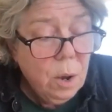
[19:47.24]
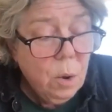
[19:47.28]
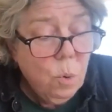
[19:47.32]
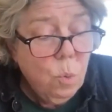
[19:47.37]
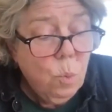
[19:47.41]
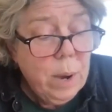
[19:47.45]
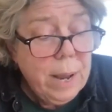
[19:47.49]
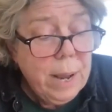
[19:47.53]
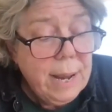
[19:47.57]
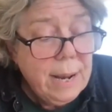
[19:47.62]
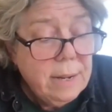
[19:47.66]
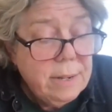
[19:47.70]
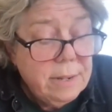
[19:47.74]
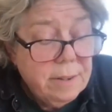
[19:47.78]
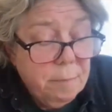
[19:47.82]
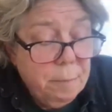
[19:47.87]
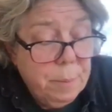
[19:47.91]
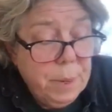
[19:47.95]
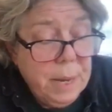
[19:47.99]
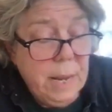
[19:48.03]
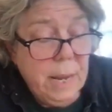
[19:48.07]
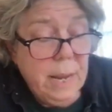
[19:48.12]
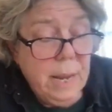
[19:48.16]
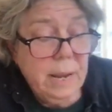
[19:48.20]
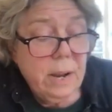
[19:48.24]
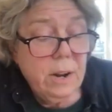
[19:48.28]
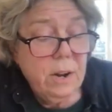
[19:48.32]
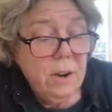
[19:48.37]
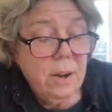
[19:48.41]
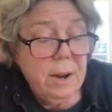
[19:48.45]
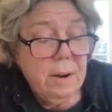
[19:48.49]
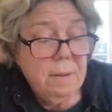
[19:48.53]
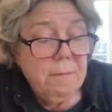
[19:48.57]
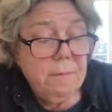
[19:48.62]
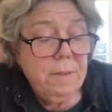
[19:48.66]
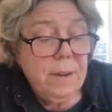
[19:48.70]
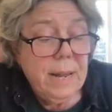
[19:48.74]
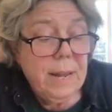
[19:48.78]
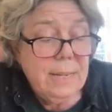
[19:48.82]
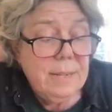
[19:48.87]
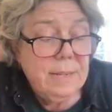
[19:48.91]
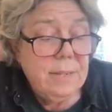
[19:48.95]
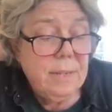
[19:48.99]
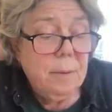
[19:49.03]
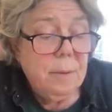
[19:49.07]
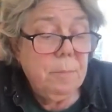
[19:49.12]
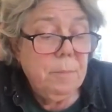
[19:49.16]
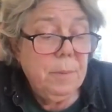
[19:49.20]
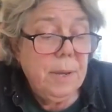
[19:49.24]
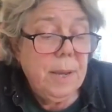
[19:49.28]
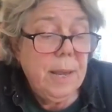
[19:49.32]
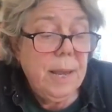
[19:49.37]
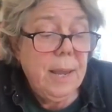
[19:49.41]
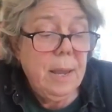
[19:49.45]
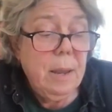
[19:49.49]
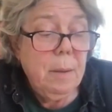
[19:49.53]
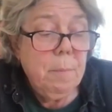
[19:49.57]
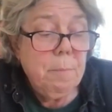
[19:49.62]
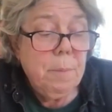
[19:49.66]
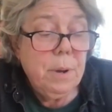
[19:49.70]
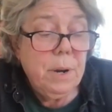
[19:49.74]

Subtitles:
ways of being are not a flat sum game,